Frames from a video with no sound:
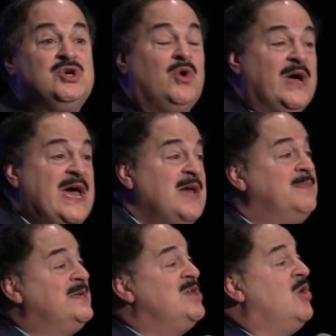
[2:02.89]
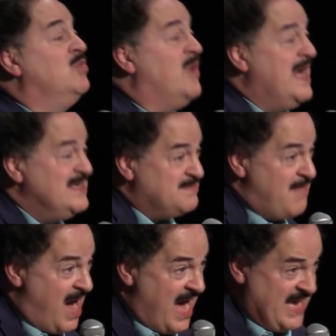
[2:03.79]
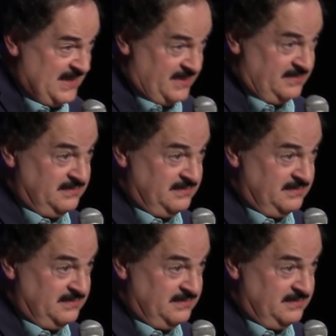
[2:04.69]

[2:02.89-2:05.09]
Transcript: go ahead, but don't raise mine.